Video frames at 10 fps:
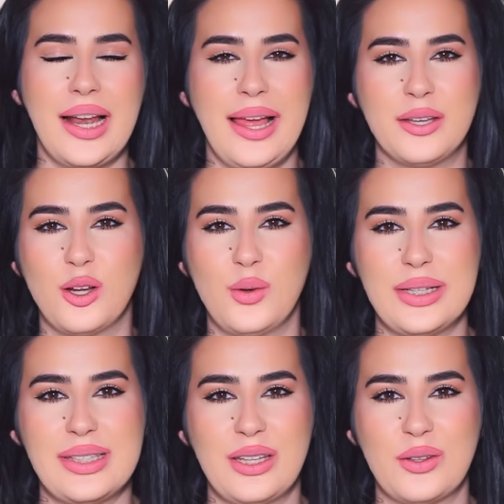Like I
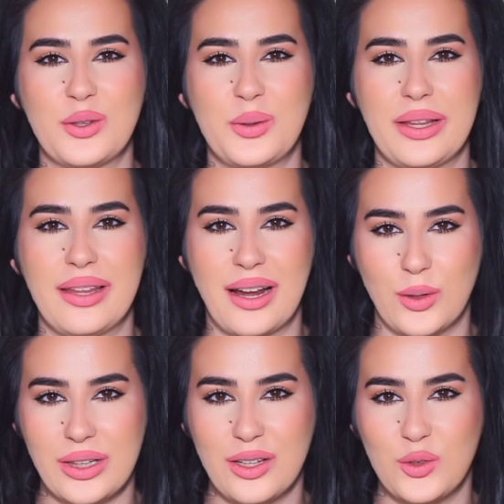always say, not only that I
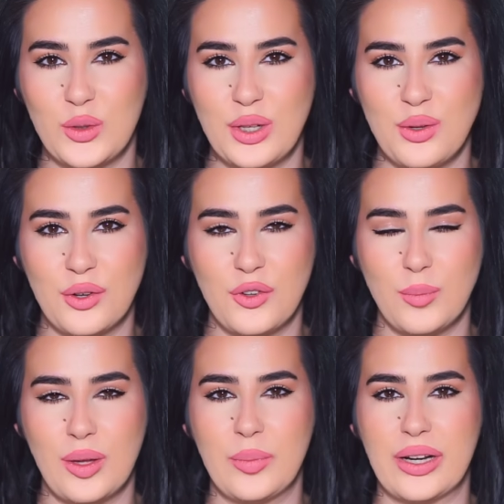would love to hear your
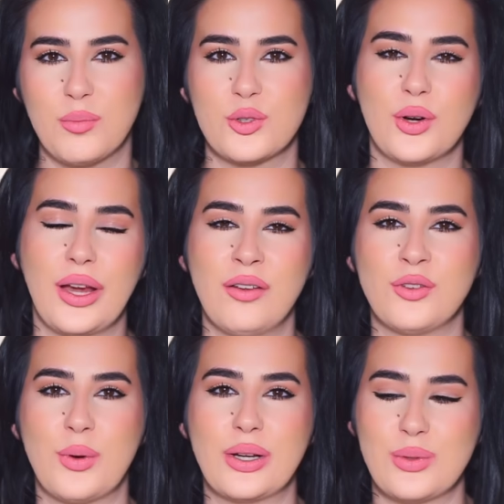feedback, but I'm sure
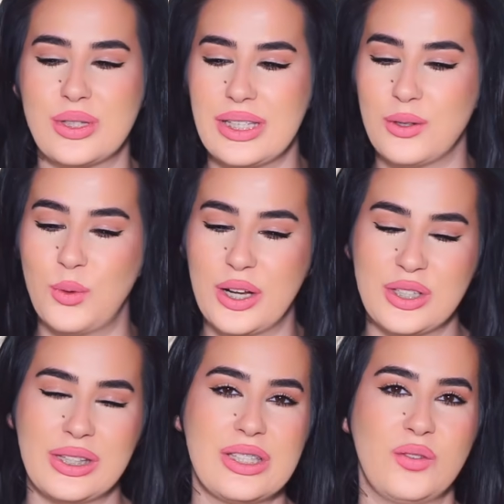everyone who's
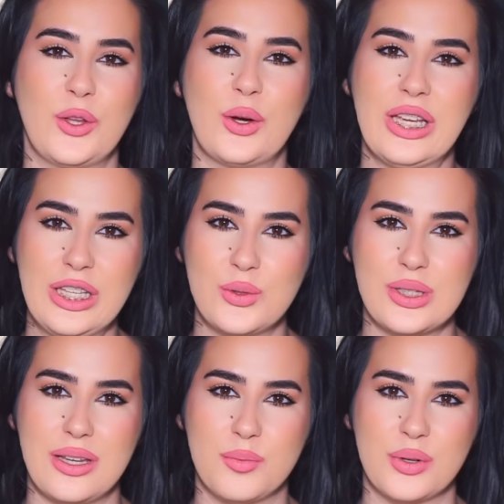watching this video interested
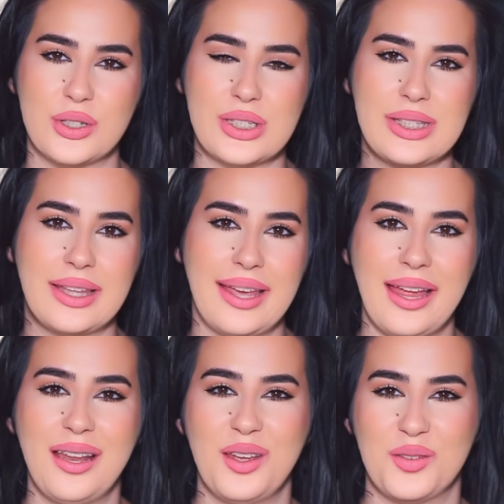in purchasing
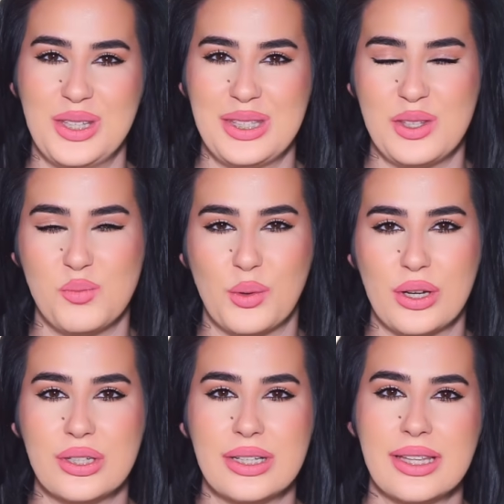any of these
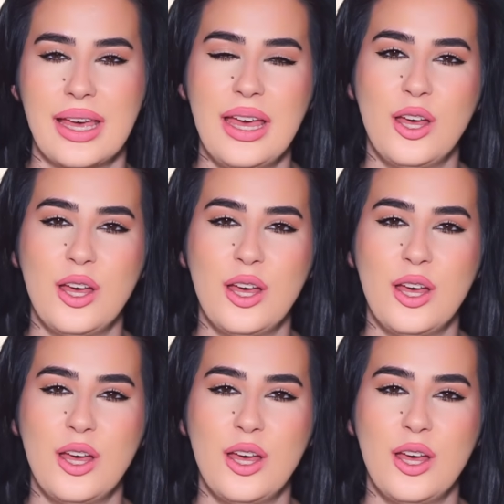inspirations